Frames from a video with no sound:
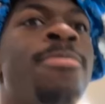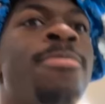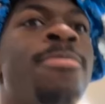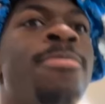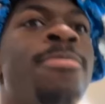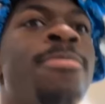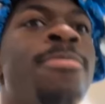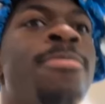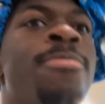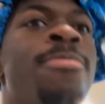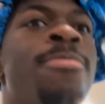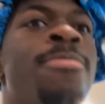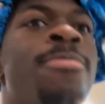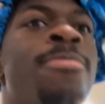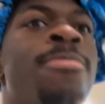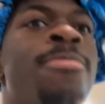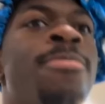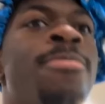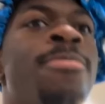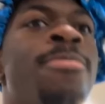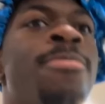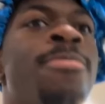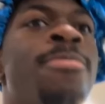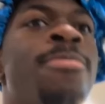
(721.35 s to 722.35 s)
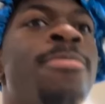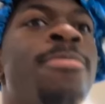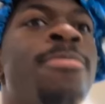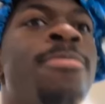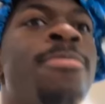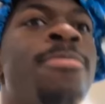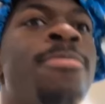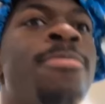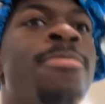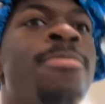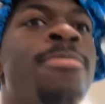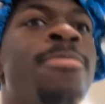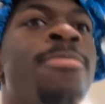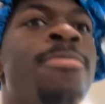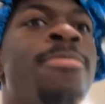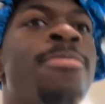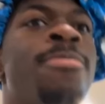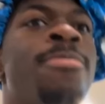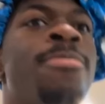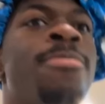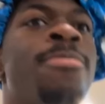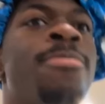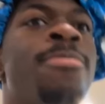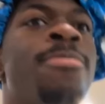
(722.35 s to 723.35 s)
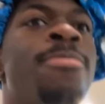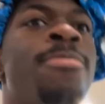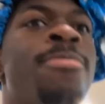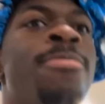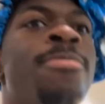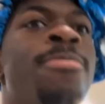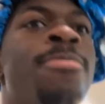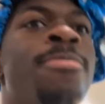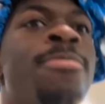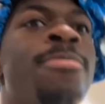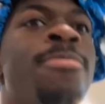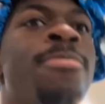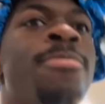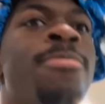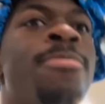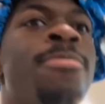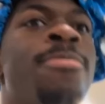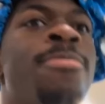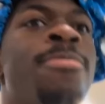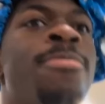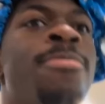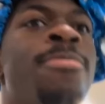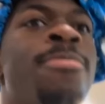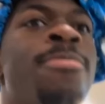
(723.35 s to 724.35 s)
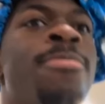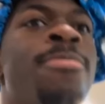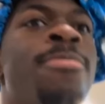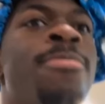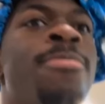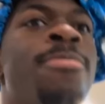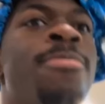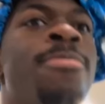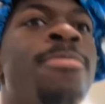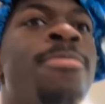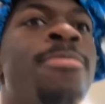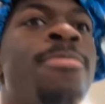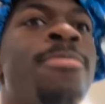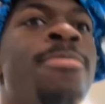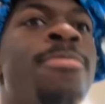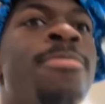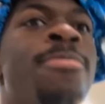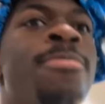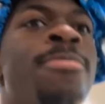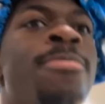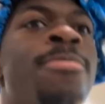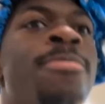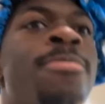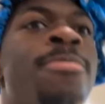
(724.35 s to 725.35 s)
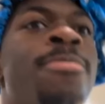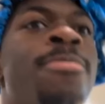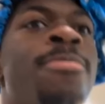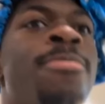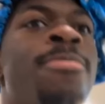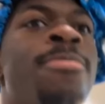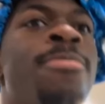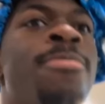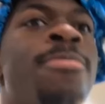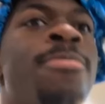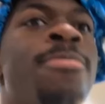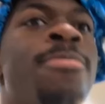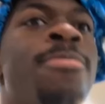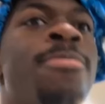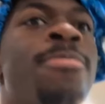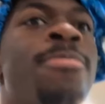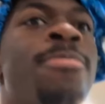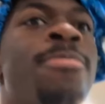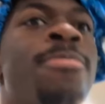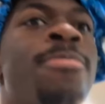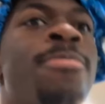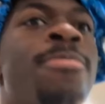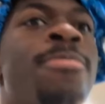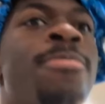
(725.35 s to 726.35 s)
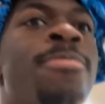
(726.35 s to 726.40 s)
This person isn't speaking.